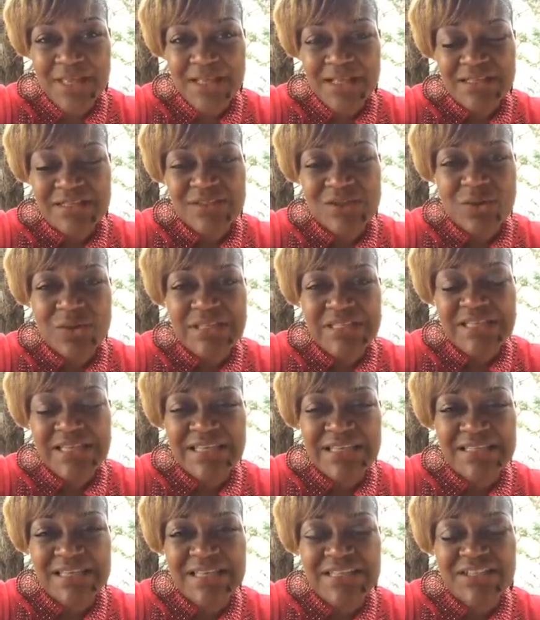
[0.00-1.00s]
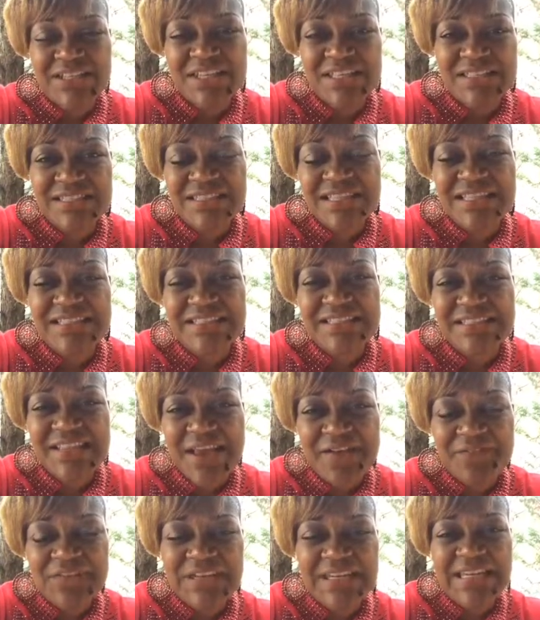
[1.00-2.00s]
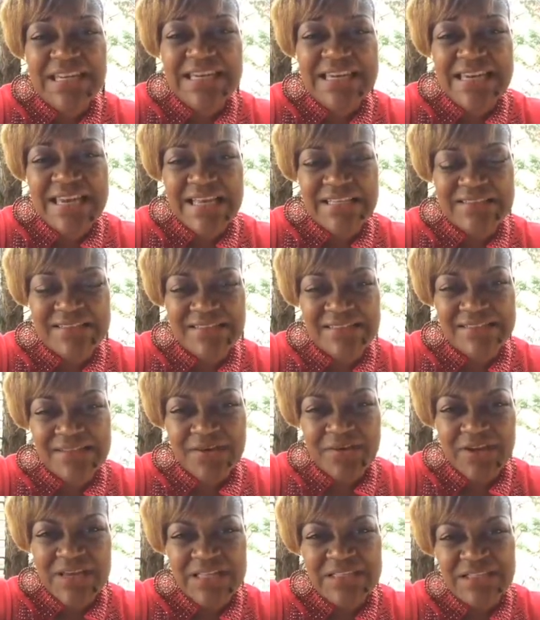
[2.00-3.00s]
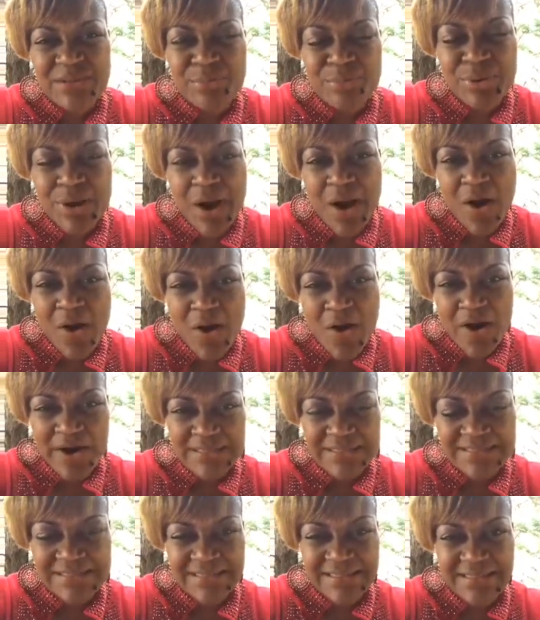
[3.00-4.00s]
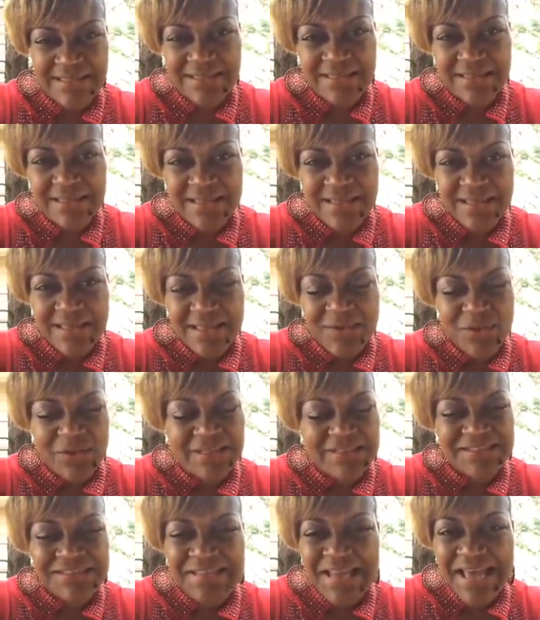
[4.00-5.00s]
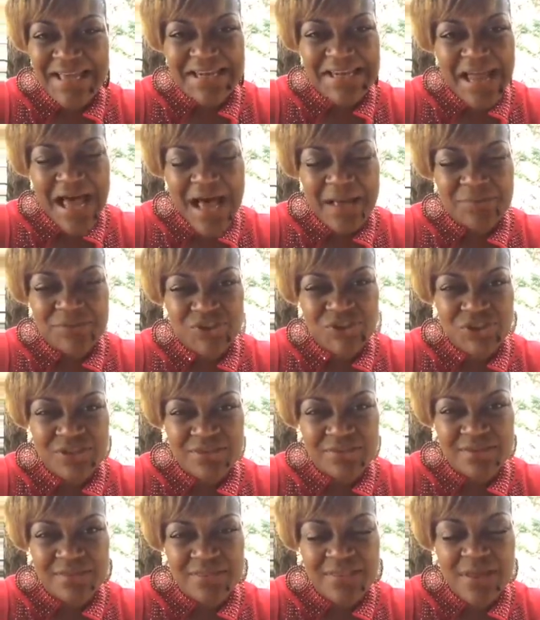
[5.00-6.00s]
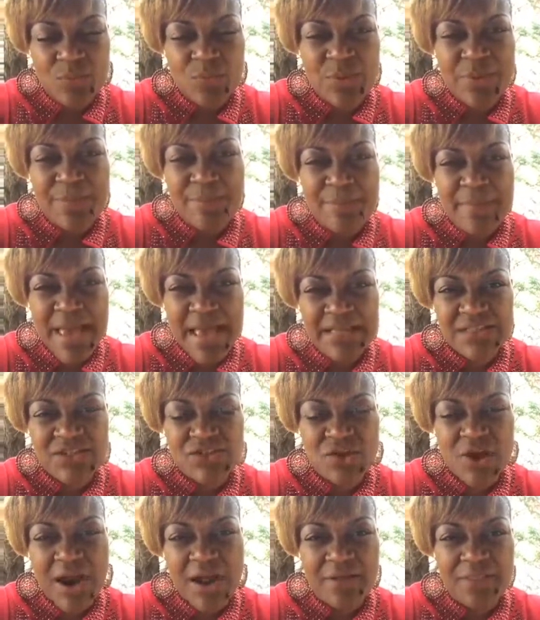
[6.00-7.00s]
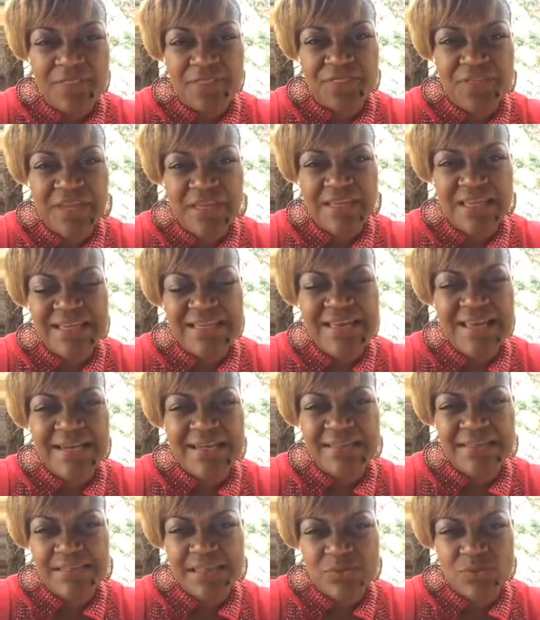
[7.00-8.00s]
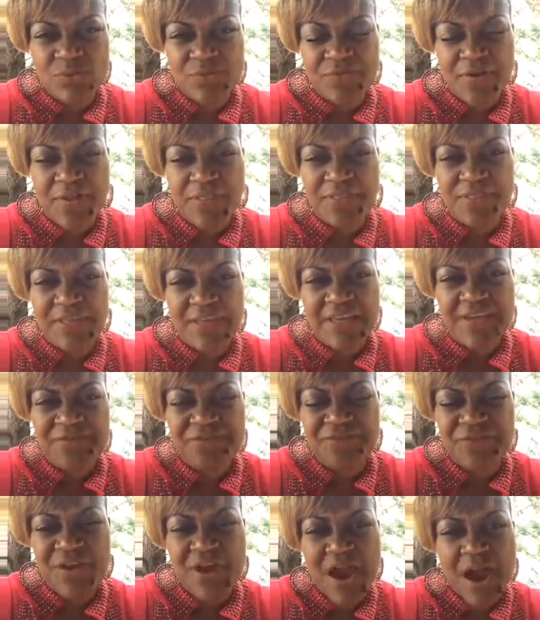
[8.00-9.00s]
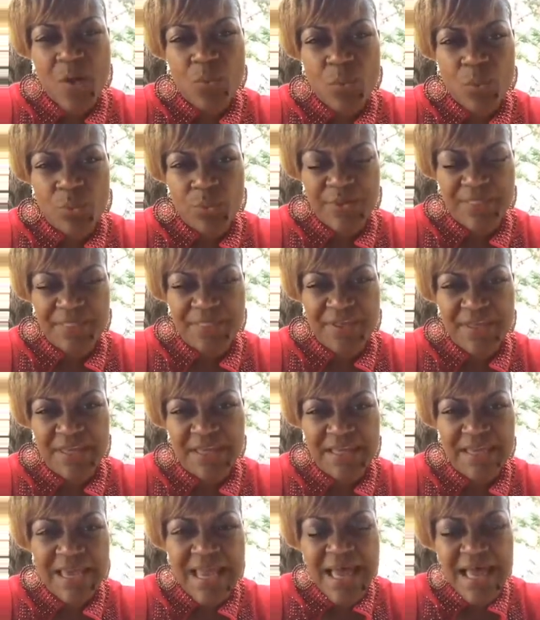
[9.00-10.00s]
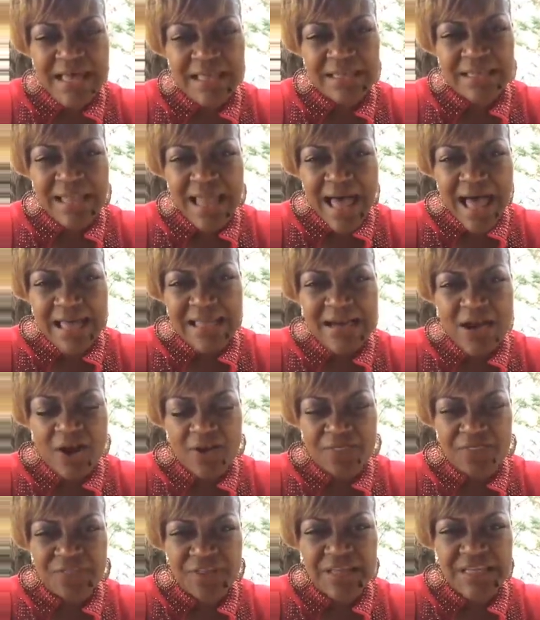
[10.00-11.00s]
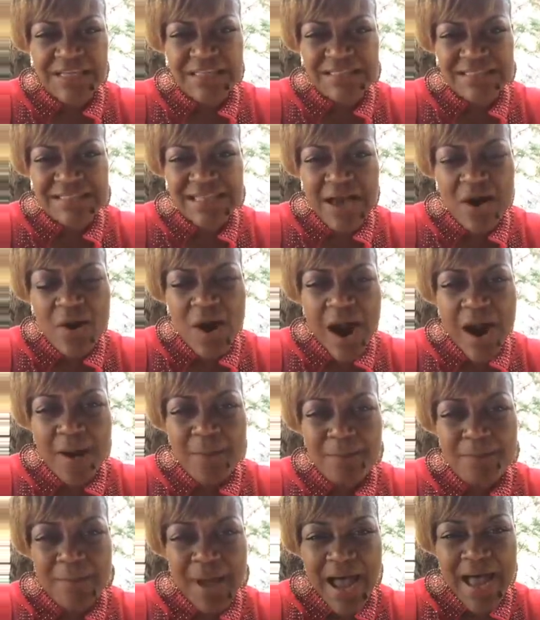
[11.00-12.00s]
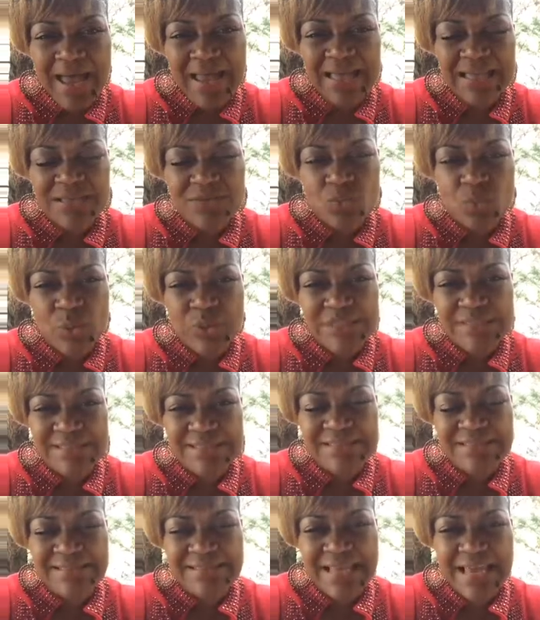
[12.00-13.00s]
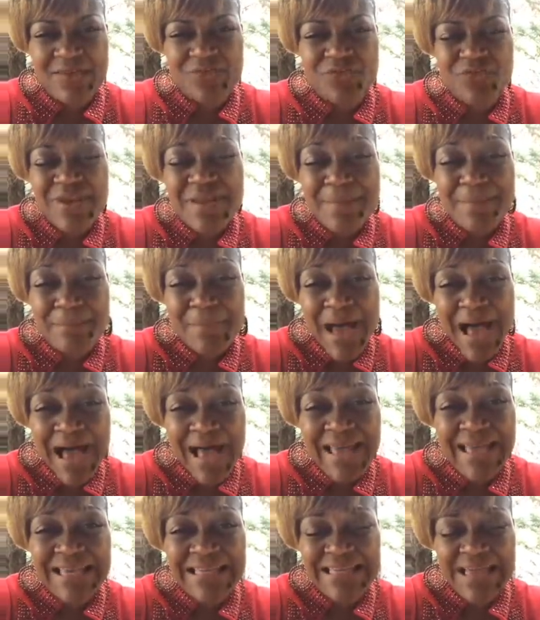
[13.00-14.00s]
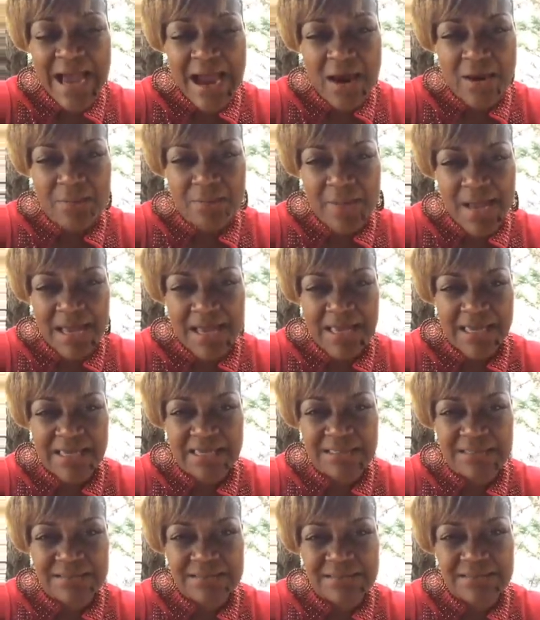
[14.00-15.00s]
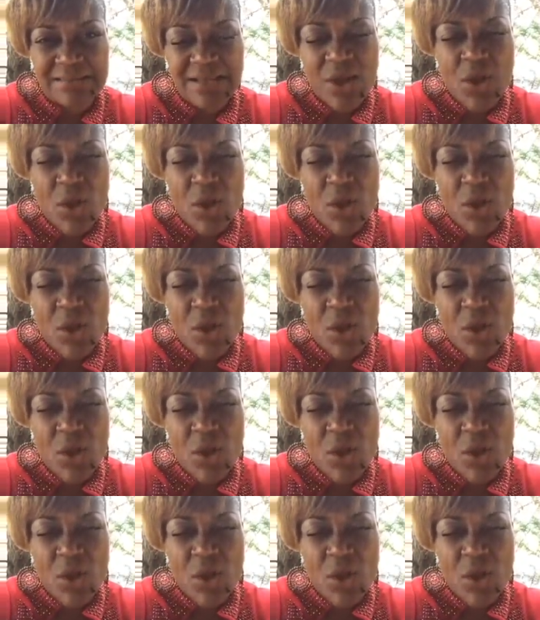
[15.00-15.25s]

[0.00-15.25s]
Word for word: So it, it, it, it's, it's definitely necessary. It's a priority. It's not an option that we master our thinking, get in touch with our thinking, figure out what we're thinking, align our thinking, tell our mind what to say, remind our minds